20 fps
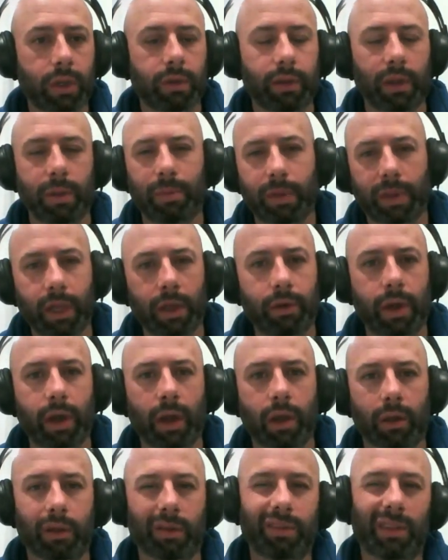but
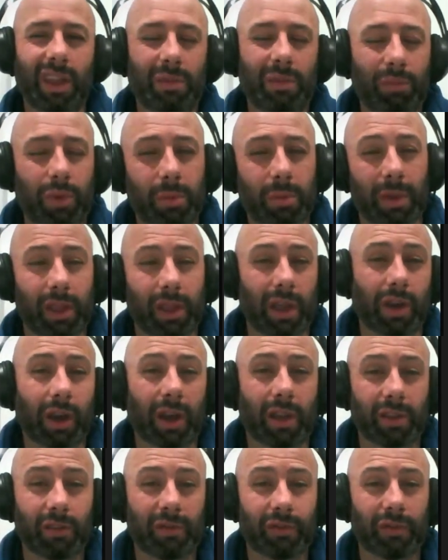they're probably our
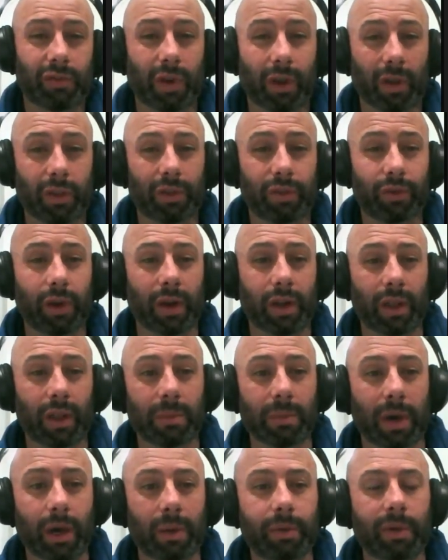only threat at
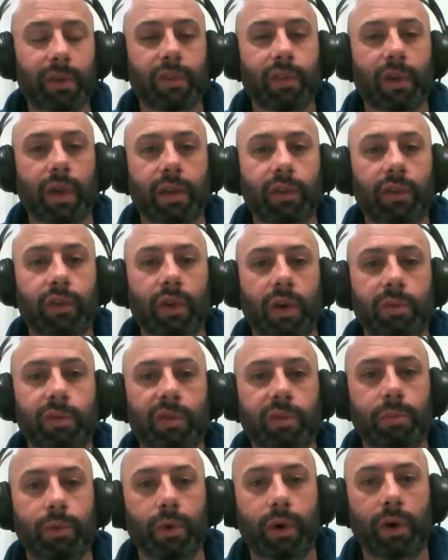the moment to take top
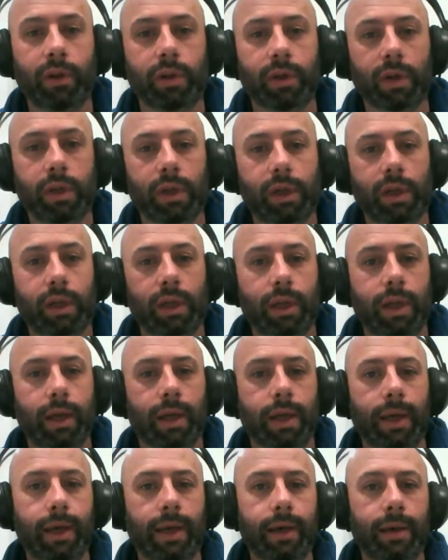spot.
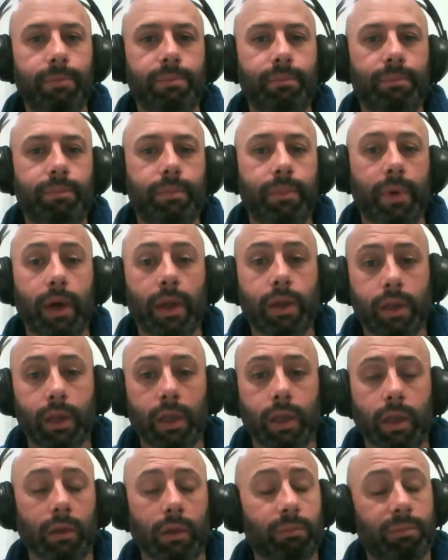But
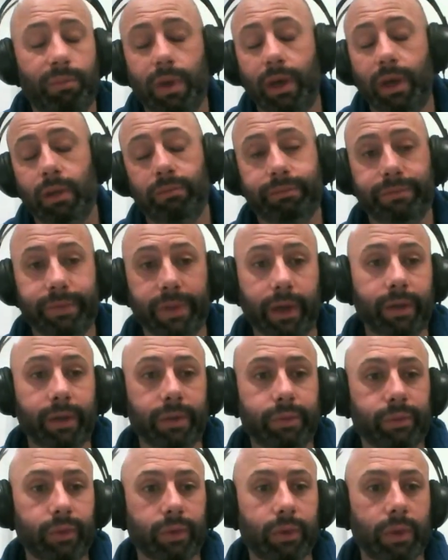
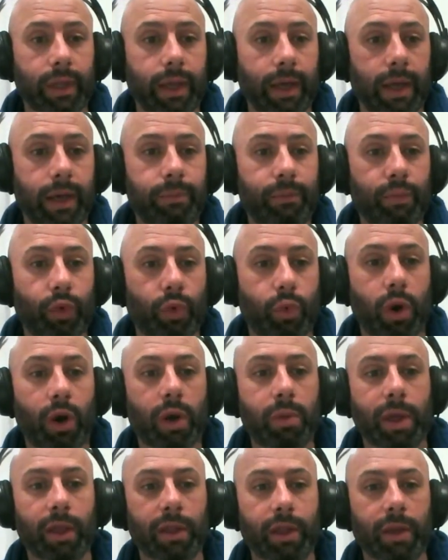we'll
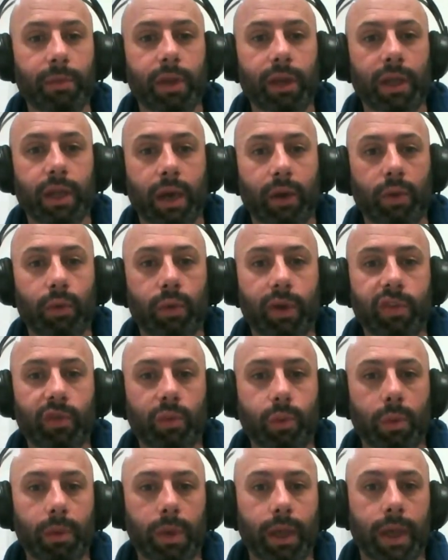worry about them in a couple of
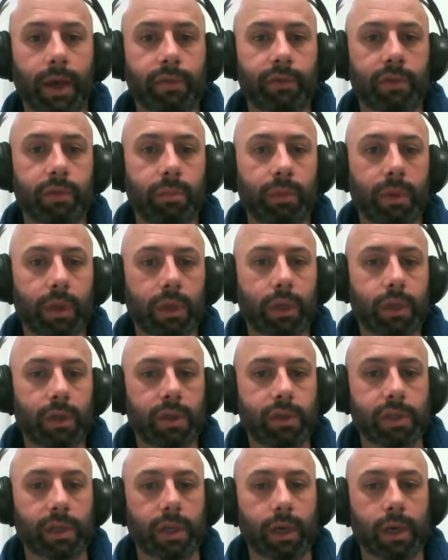weeks when we have them.
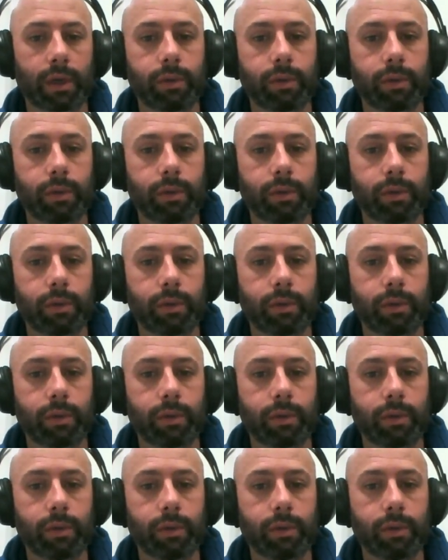So